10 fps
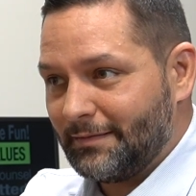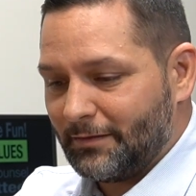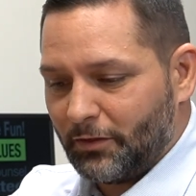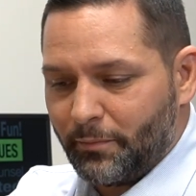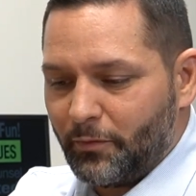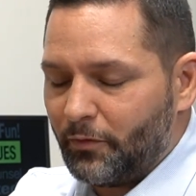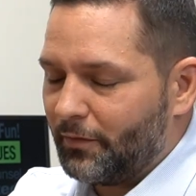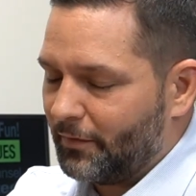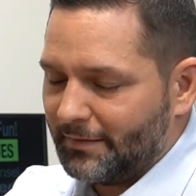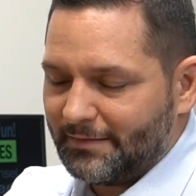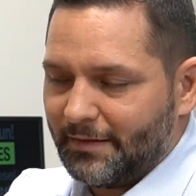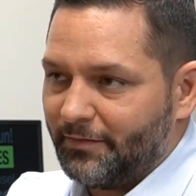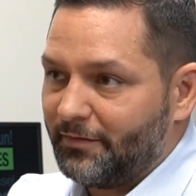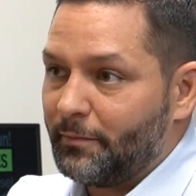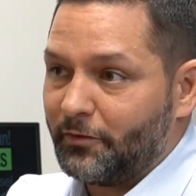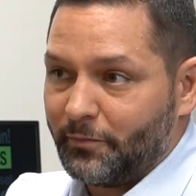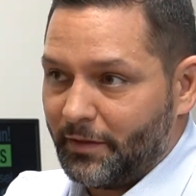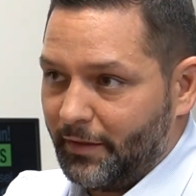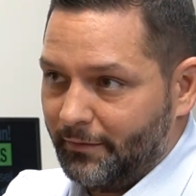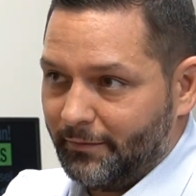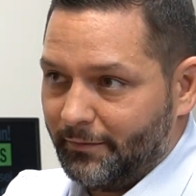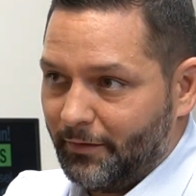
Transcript: because they're going to save so much money